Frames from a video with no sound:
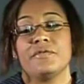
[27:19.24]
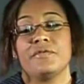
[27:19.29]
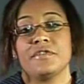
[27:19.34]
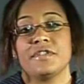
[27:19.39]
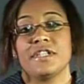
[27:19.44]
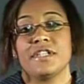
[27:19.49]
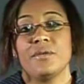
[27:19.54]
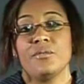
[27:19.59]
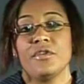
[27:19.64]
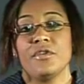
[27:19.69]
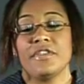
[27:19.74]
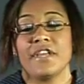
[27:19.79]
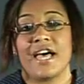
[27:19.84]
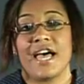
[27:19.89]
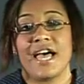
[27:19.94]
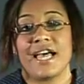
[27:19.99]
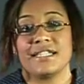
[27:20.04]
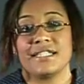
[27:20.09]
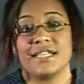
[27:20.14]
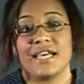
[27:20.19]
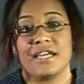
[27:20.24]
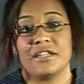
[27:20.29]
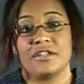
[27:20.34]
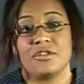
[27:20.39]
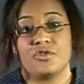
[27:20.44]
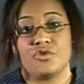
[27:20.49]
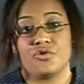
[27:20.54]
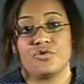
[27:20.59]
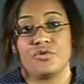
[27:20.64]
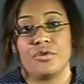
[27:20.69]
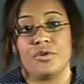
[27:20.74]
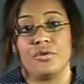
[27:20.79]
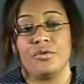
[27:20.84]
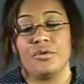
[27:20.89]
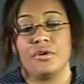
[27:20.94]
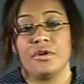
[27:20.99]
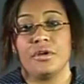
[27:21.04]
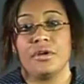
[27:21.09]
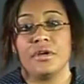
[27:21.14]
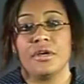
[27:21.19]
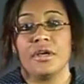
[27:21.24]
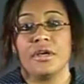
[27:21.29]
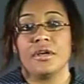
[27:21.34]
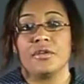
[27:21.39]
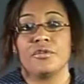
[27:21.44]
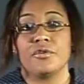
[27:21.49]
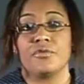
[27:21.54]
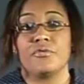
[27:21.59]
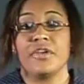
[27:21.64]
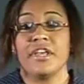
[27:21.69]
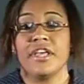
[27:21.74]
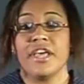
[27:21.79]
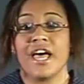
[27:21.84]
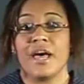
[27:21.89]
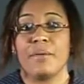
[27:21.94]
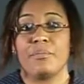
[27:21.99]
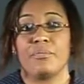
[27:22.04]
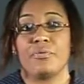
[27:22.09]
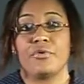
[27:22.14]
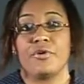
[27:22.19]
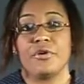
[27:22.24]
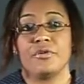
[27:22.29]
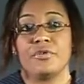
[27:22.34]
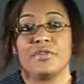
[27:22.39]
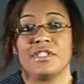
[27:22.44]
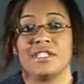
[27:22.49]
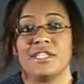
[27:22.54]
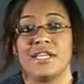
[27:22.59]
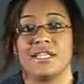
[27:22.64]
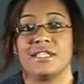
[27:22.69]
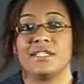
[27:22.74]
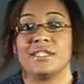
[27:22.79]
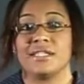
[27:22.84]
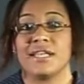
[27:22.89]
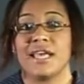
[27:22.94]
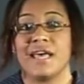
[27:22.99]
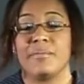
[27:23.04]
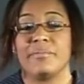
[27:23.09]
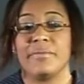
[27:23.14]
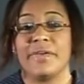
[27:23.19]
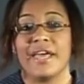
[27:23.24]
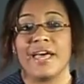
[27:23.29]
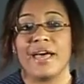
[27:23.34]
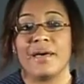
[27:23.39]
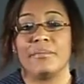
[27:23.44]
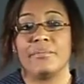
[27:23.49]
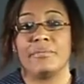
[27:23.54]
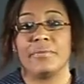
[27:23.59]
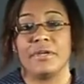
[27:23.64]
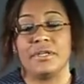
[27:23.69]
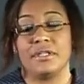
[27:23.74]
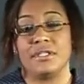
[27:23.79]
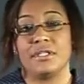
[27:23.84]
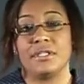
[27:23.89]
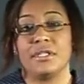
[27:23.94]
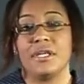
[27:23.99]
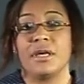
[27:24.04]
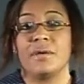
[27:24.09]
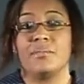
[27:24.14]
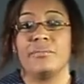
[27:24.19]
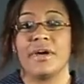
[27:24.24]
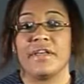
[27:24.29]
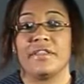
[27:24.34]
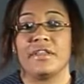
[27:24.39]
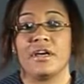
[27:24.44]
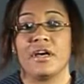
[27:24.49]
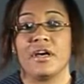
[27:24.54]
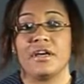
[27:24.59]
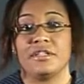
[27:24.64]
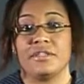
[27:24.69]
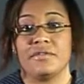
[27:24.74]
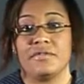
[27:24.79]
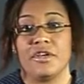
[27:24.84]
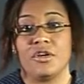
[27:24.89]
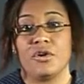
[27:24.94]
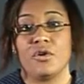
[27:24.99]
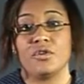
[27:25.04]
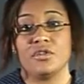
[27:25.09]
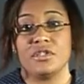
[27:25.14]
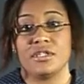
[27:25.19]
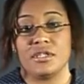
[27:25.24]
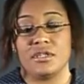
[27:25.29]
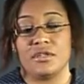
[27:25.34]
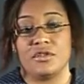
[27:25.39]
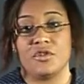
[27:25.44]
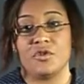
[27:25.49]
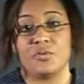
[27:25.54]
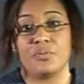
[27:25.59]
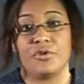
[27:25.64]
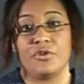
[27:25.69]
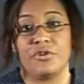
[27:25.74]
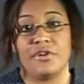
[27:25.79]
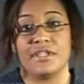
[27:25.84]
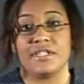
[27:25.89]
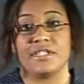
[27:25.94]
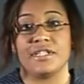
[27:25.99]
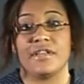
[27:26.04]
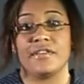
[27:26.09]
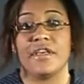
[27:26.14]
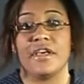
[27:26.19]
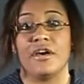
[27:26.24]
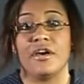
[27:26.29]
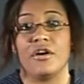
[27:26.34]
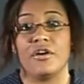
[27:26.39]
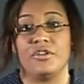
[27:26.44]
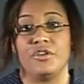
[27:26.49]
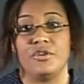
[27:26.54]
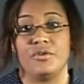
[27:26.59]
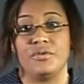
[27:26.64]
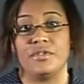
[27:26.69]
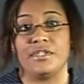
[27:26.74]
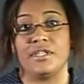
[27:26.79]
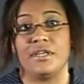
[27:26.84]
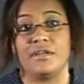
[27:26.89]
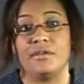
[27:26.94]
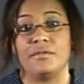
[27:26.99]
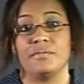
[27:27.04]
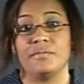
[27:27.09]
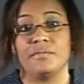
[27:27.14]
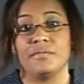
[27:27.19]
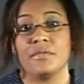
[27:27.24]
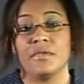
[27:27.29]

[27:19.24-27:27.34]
For someone that has had a stroke, the rehab process can be hampered by the kind of incontinence products that they are using.